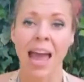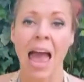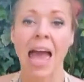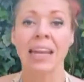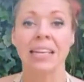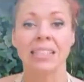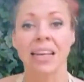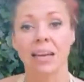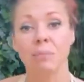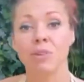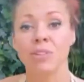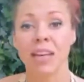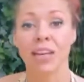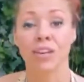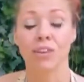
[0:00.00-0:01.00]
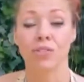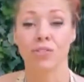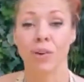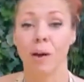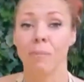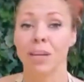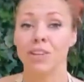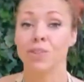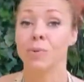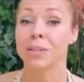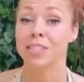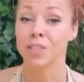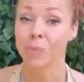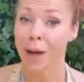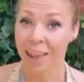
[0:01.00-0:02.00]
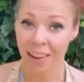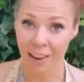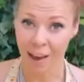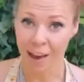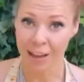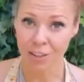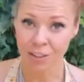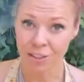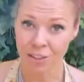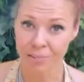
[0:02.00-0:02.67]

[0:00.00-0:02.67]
Anytime you take your drum into a sweat lodge,